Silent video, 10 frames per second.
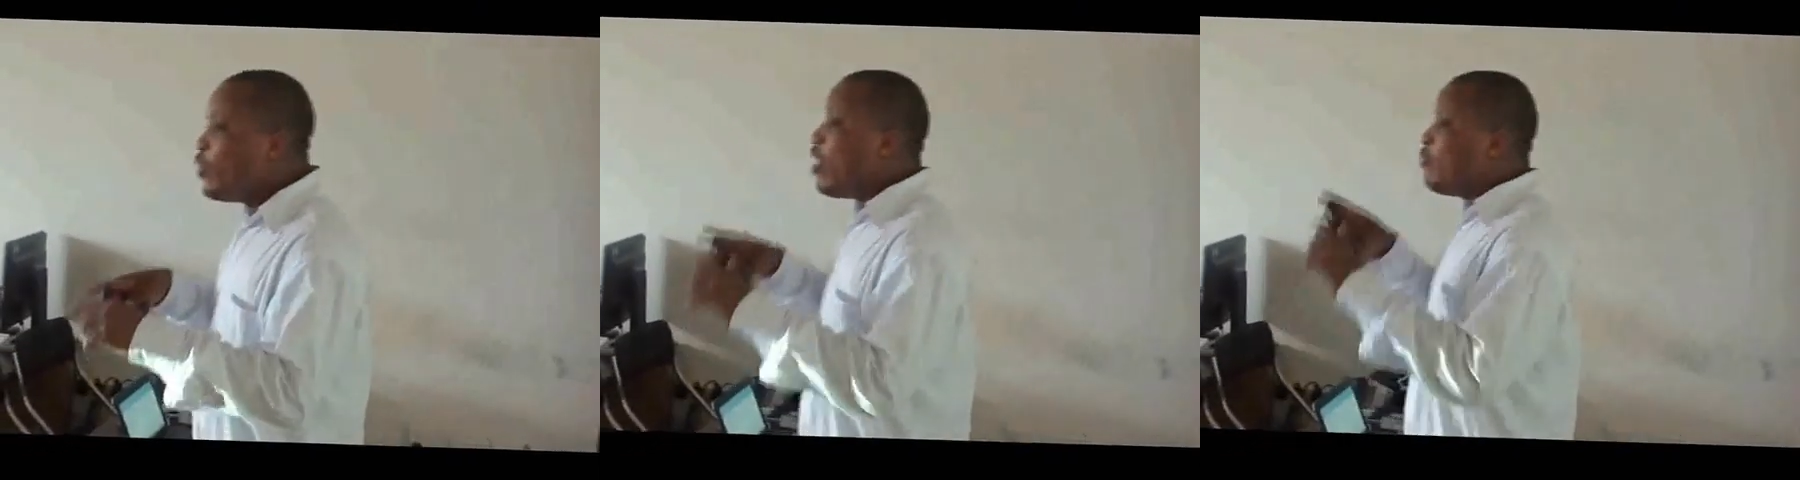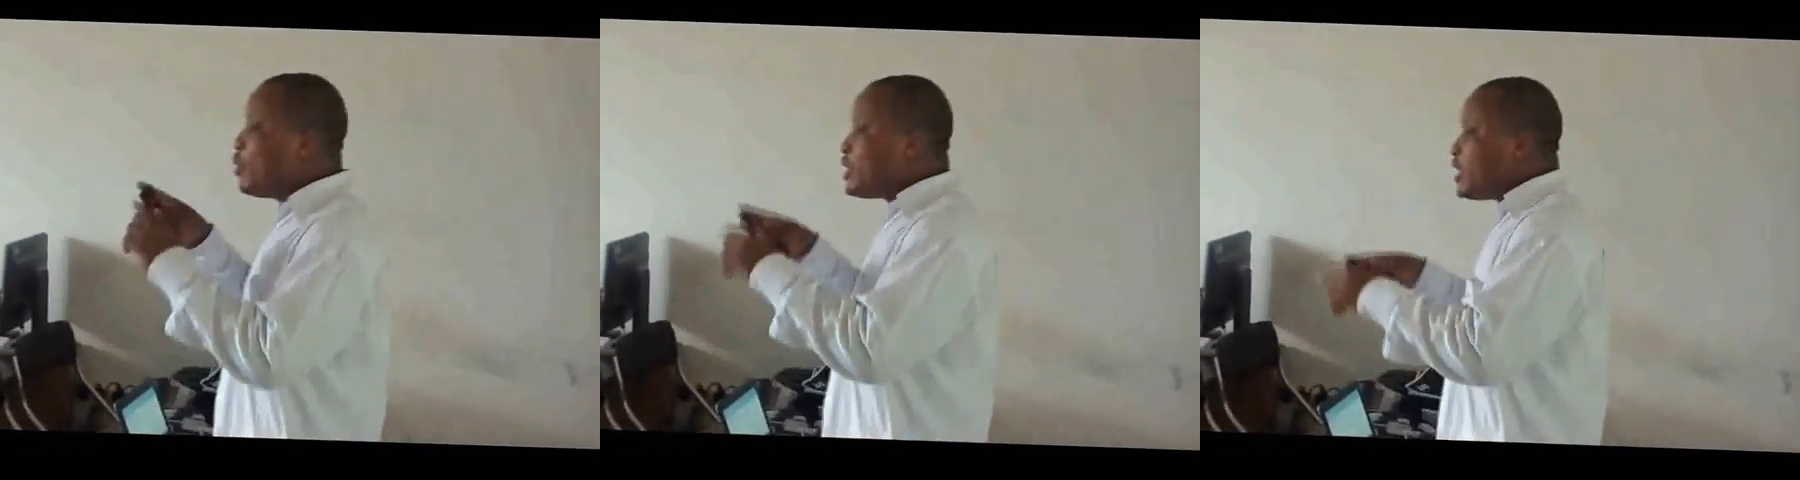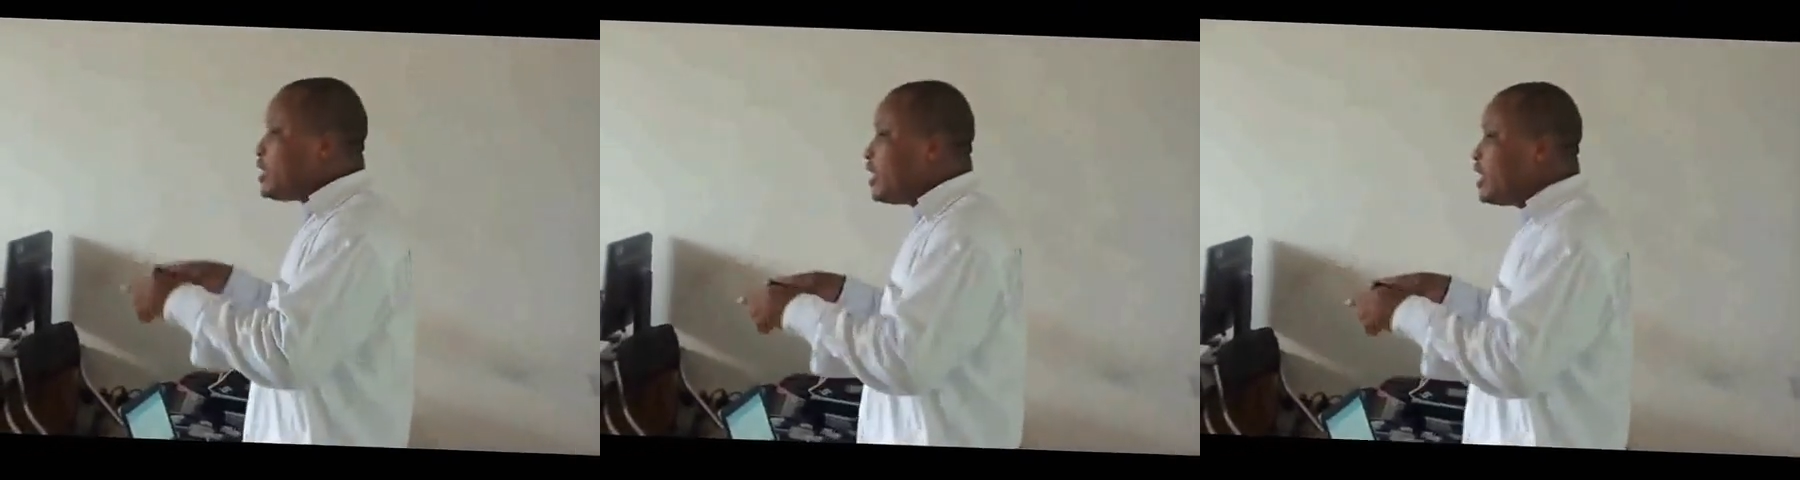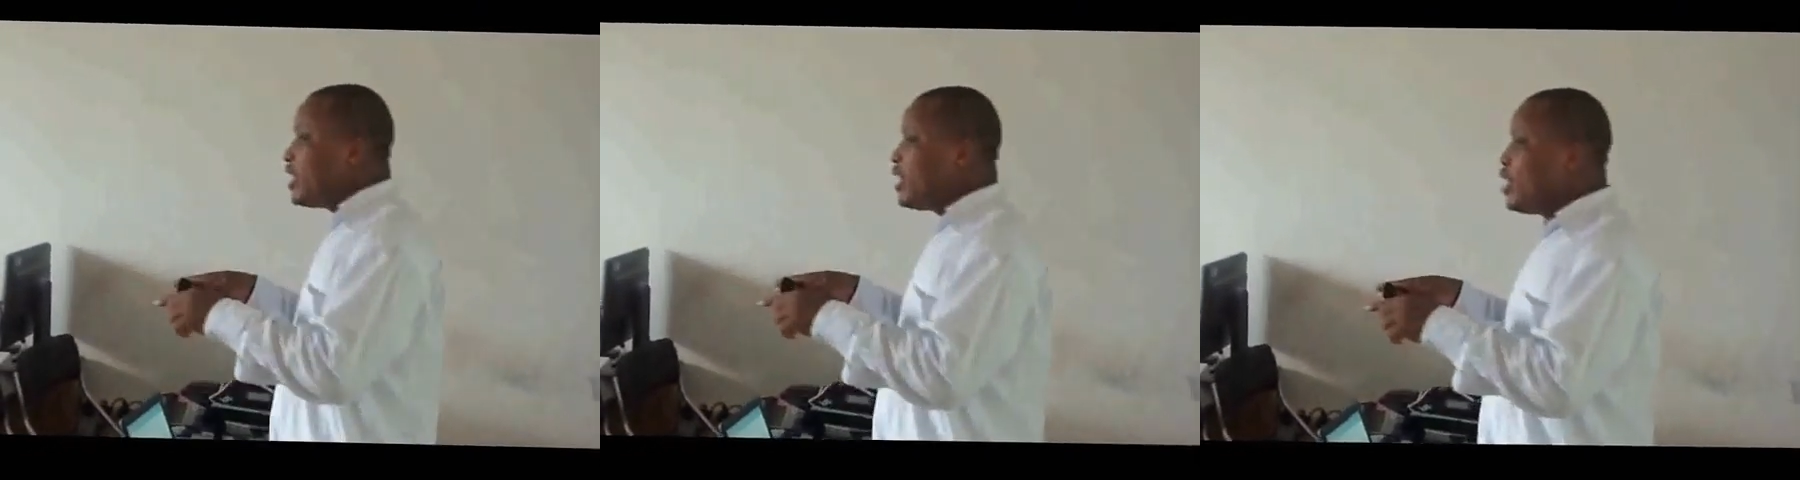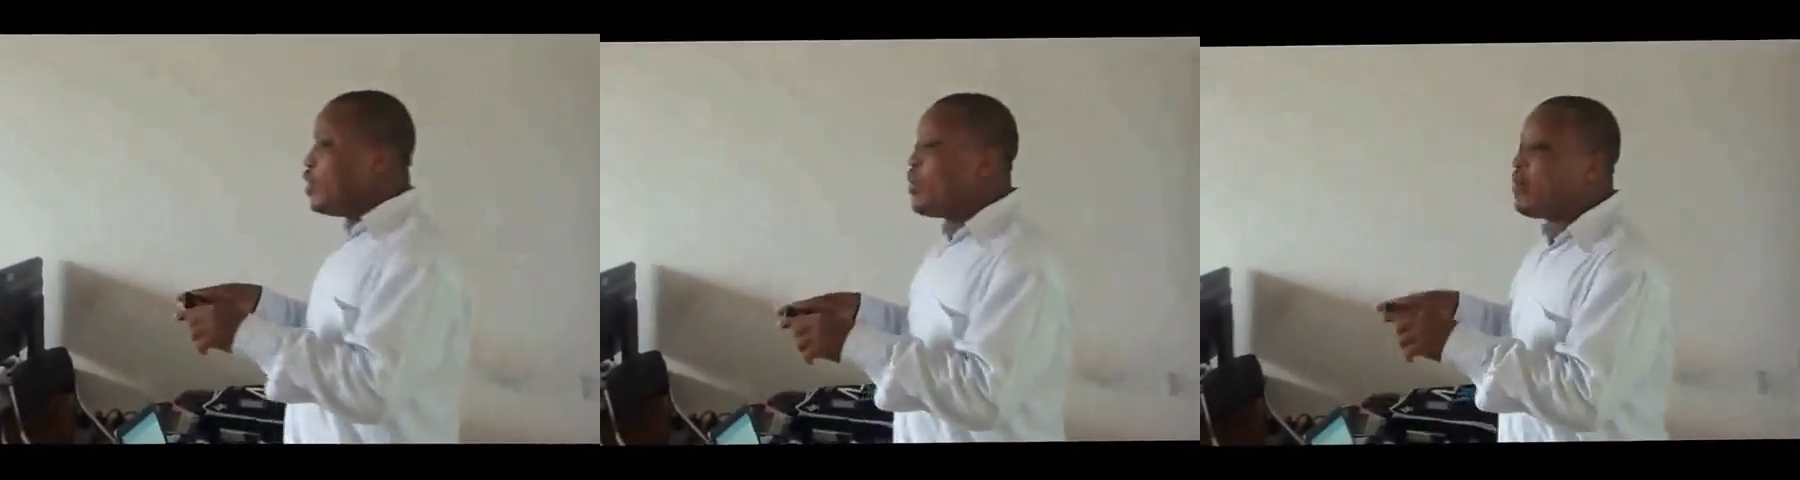we have processing,
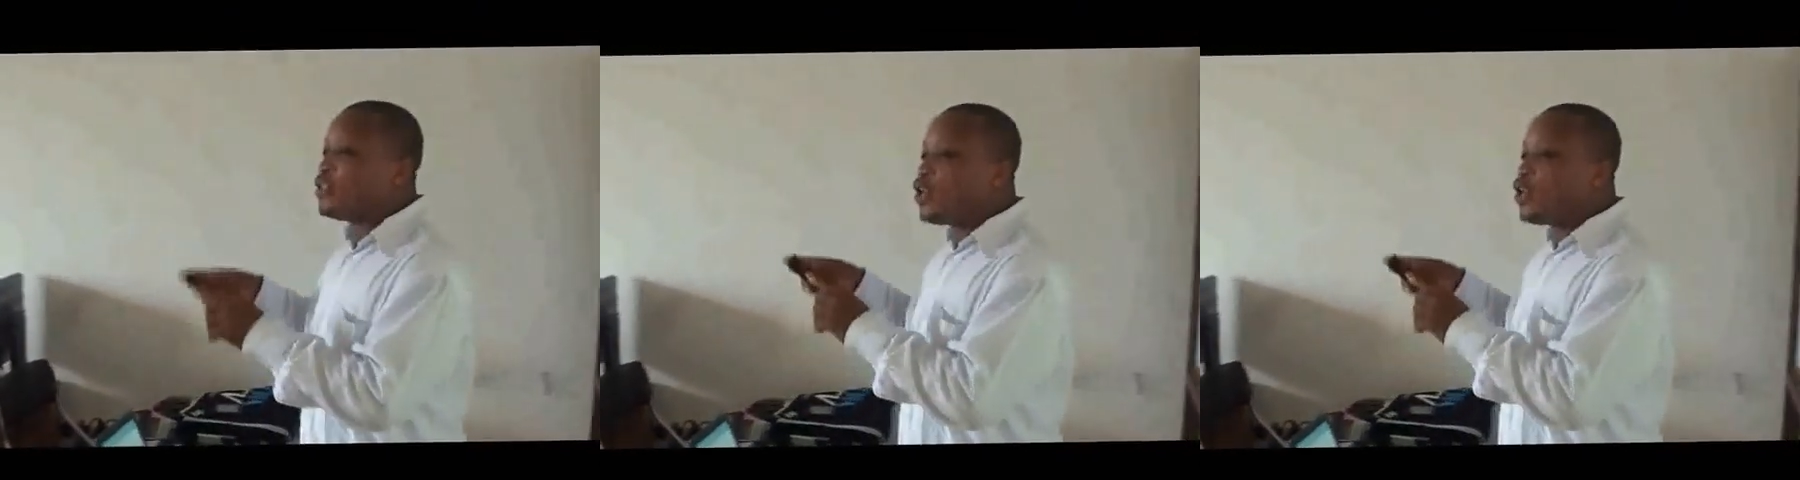we have